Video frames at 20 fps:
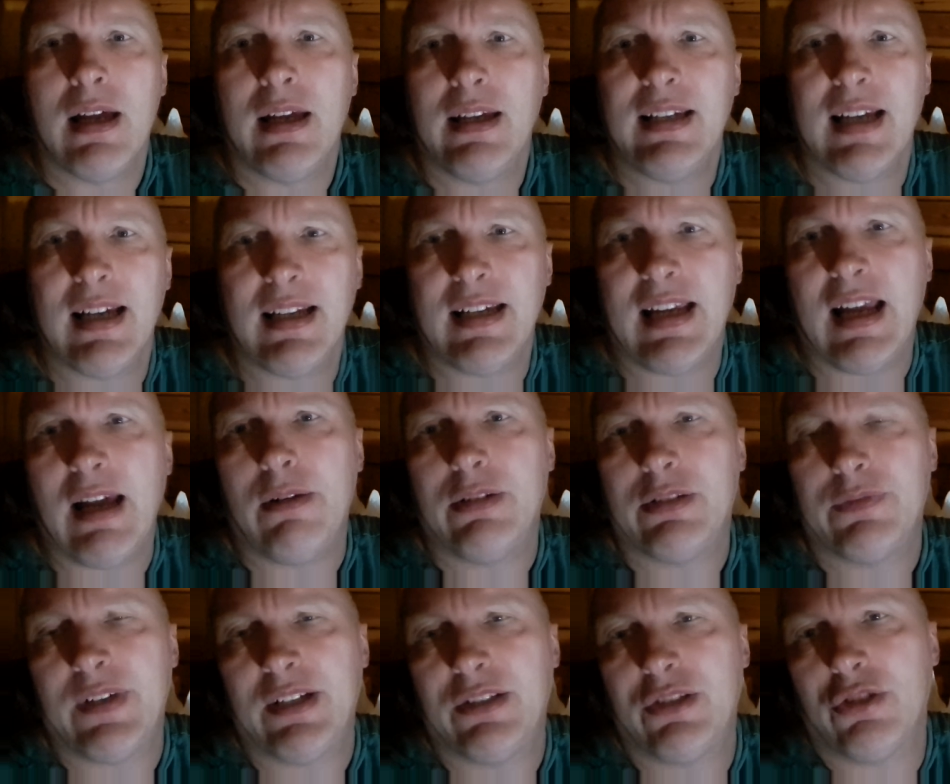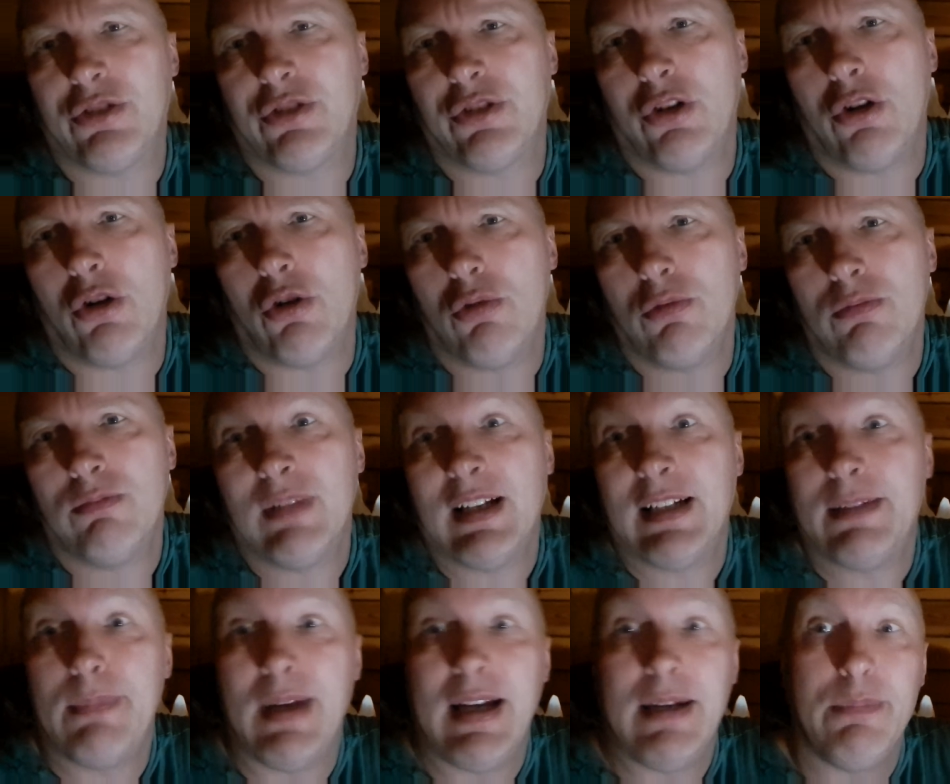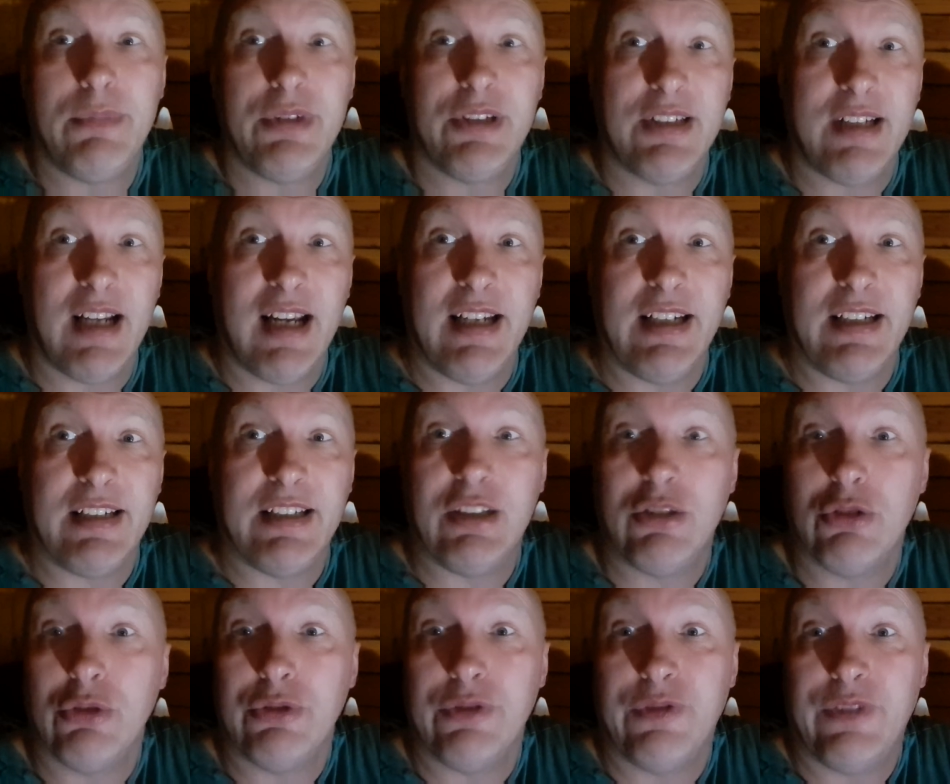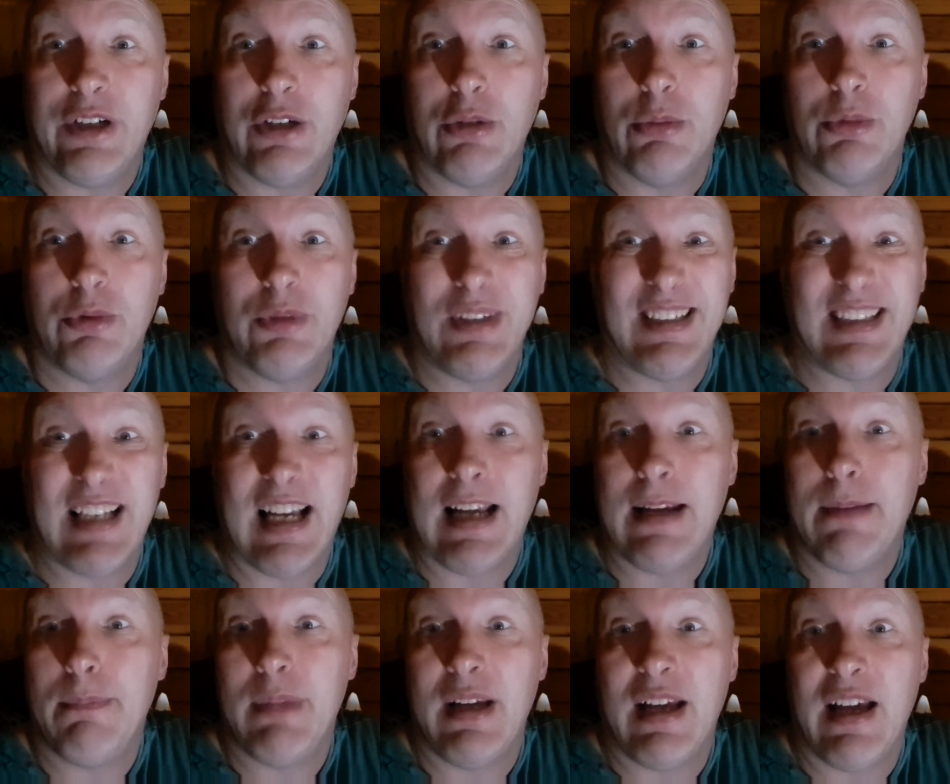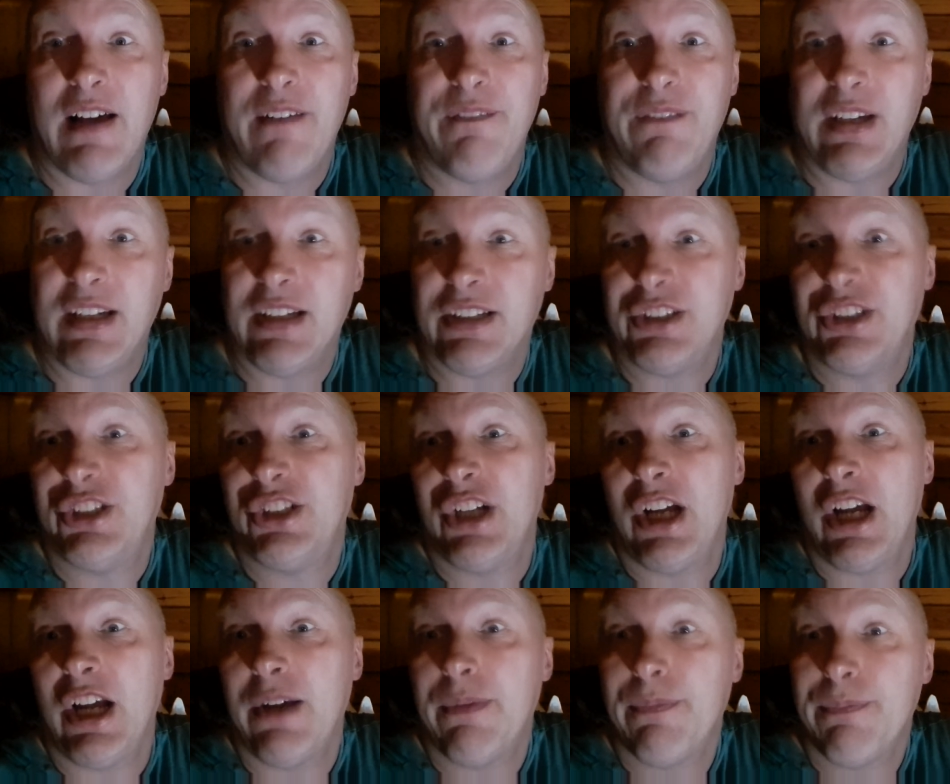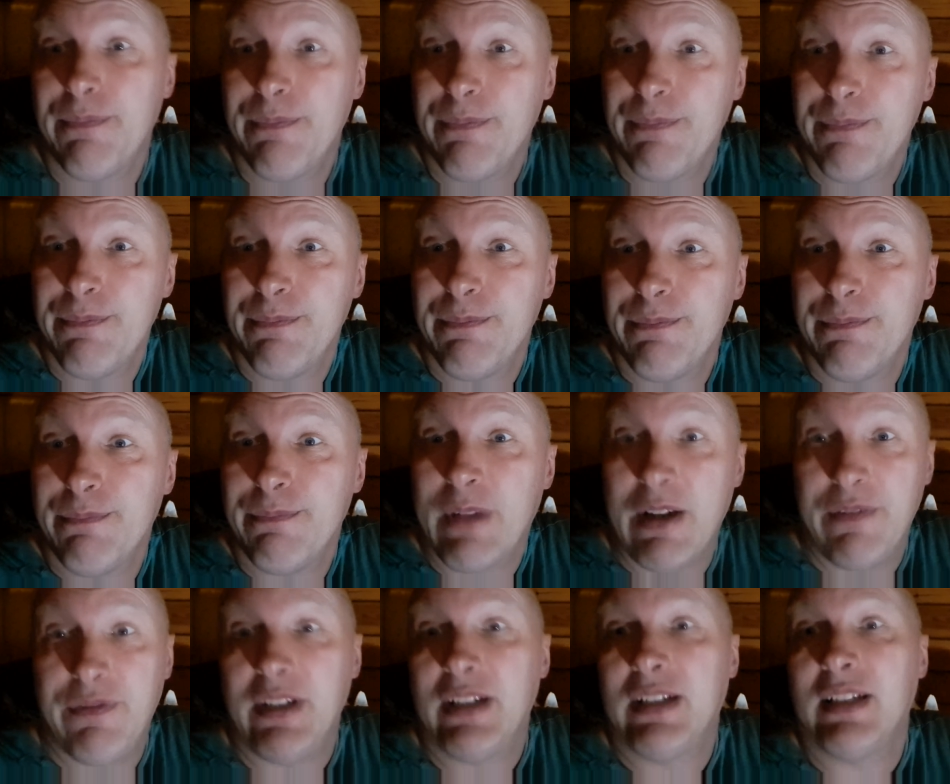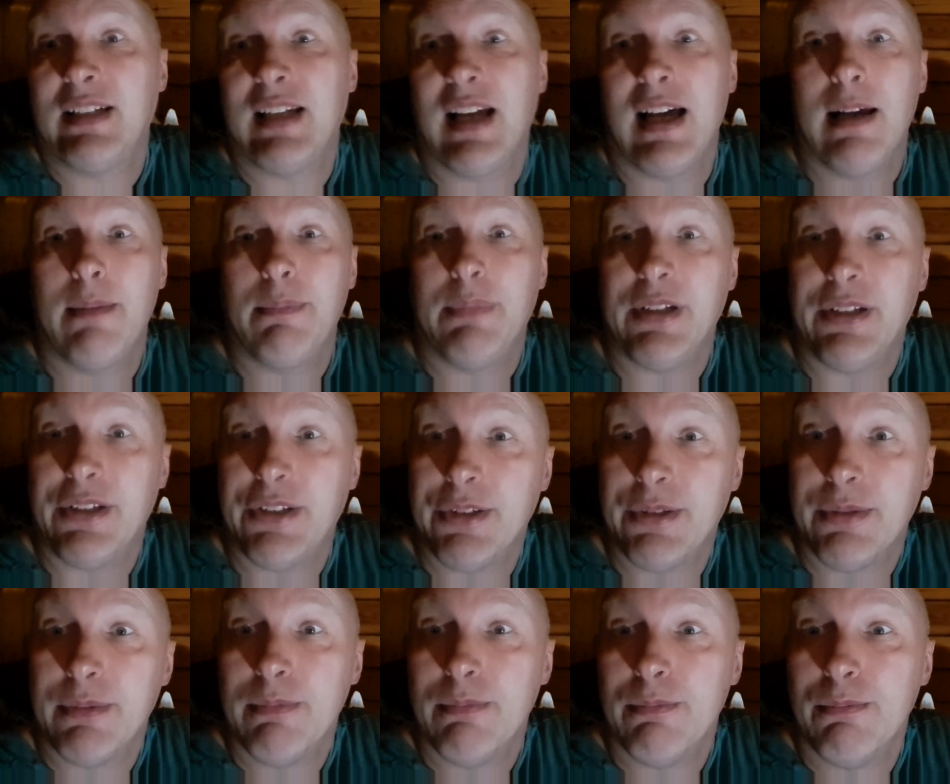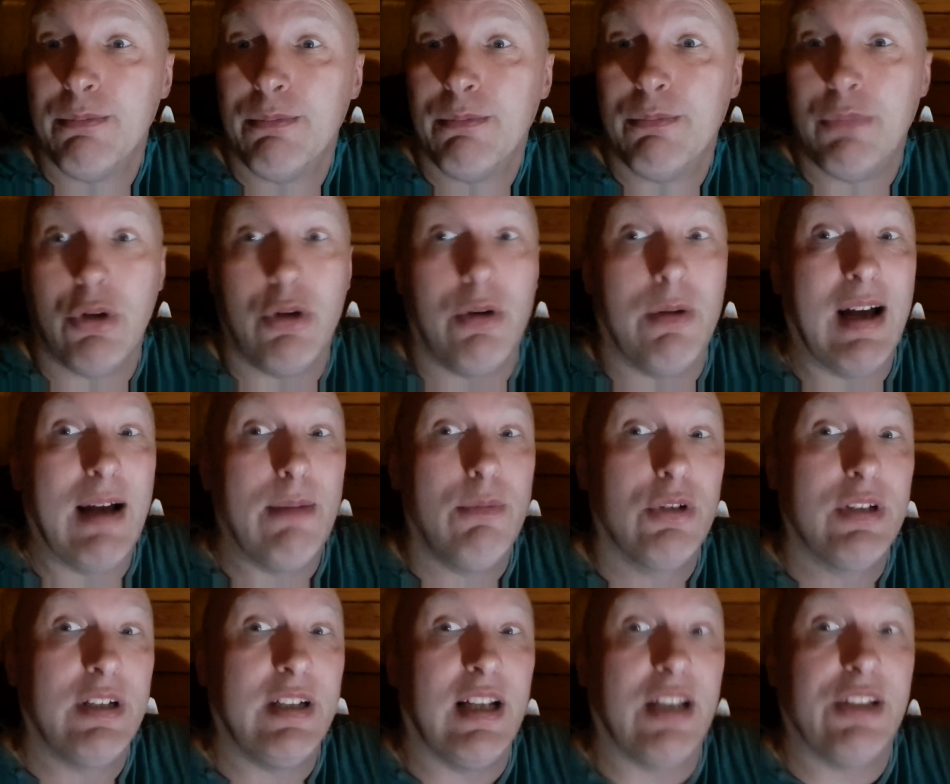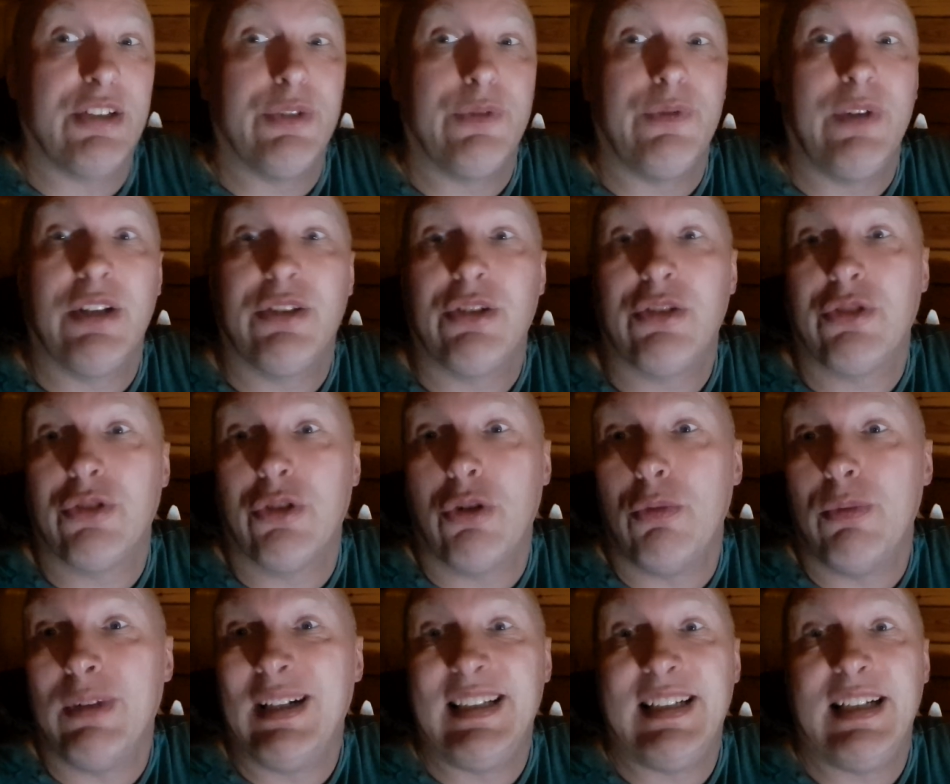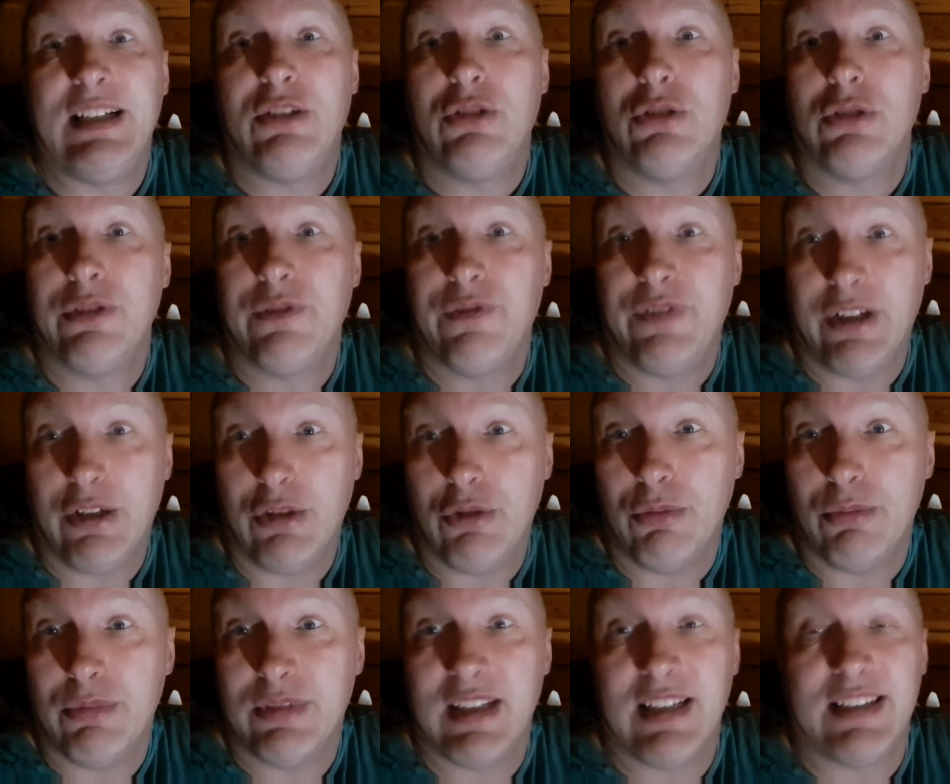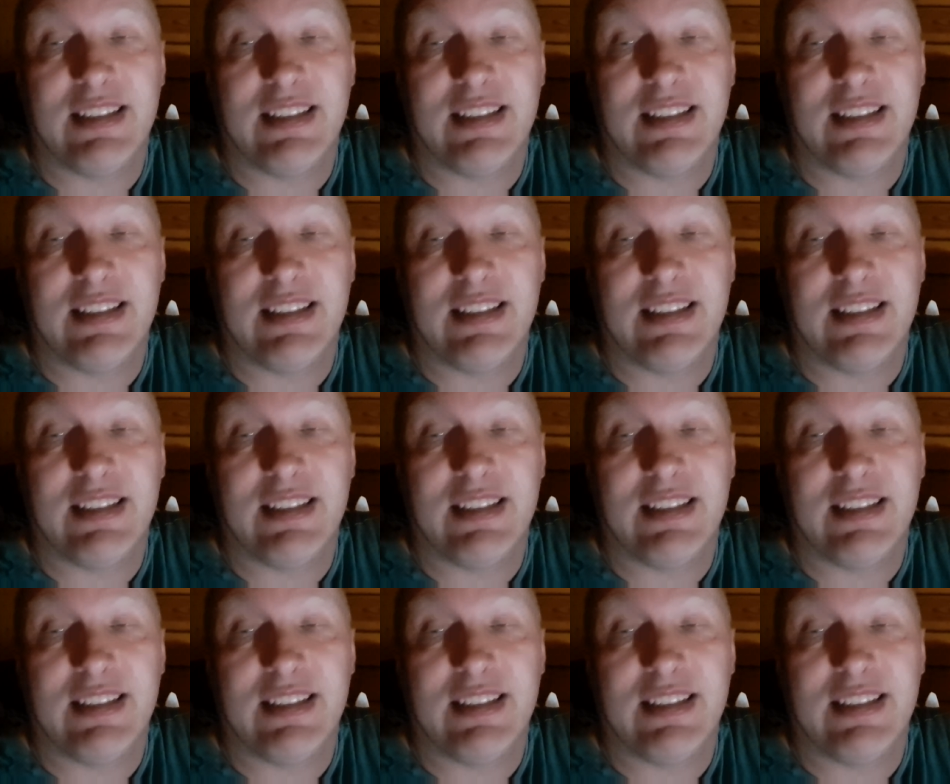Yeah, yeah, Sylvester Stallone has made mistakes. He's done films which I admit I think are shit. I think are garbage. But I'm looking at Sylvester Stallone when he did good films.